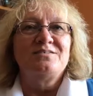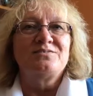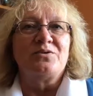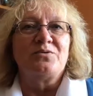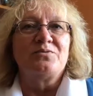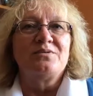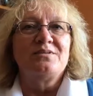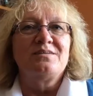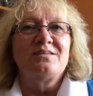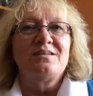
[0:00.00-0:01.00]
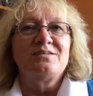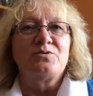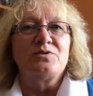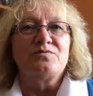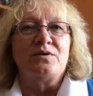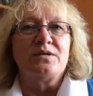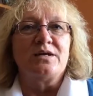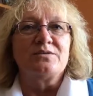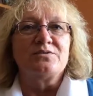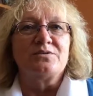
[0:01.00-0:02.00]
So it's always fun to
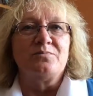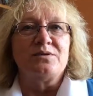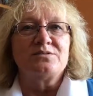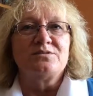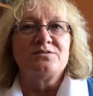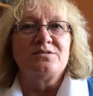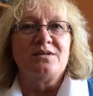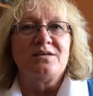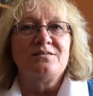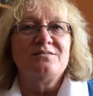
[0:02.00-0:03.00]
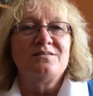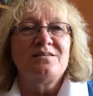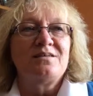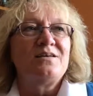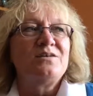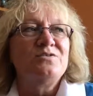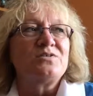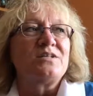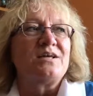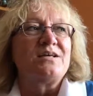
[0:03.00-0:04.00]
get those little messages, and I
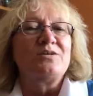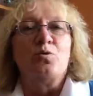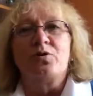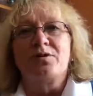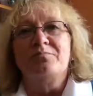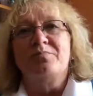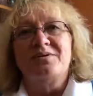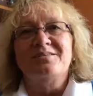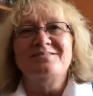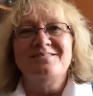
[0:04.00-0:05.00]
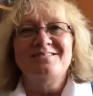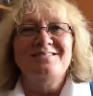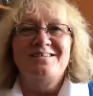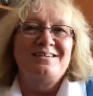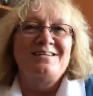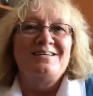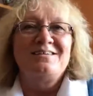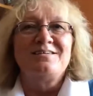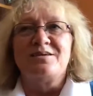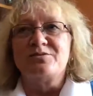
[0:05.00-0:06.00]
used to like ignore them, but
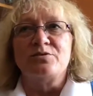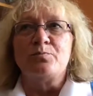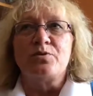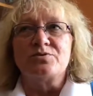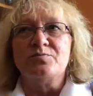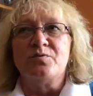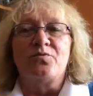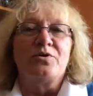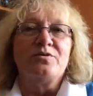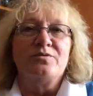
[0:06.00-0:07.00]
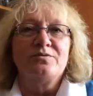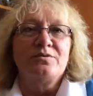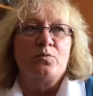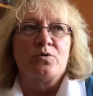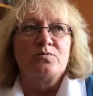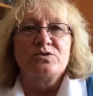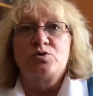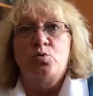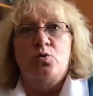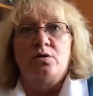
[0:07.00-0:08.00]
like the person before you, the word was
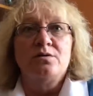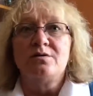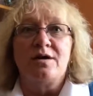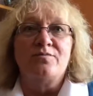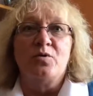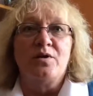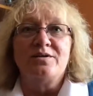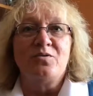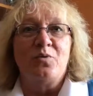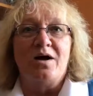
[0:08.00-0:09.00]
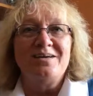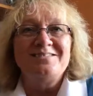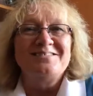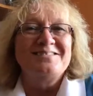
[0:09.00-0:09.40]
tool. I have no idea why,